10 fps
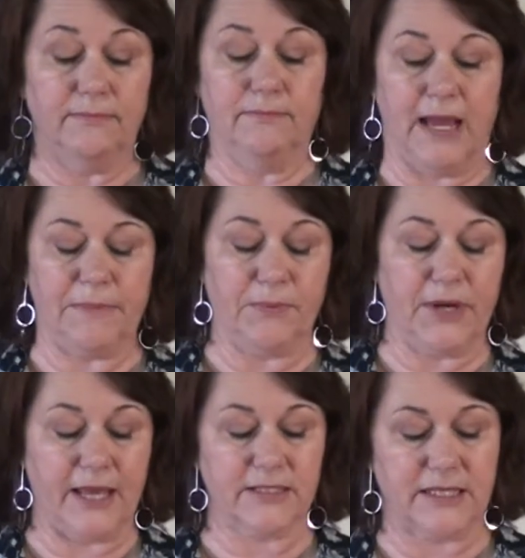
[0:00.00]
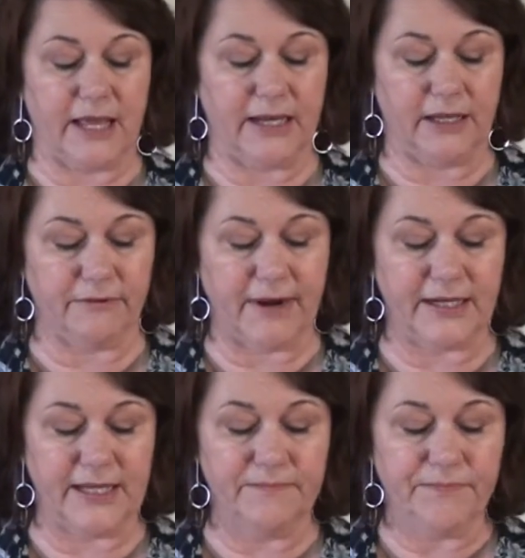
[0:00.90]
maybe pronouncing that
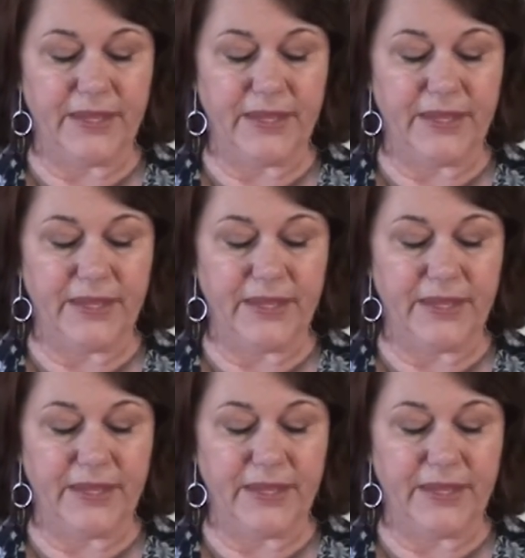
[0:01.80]
incorrectly,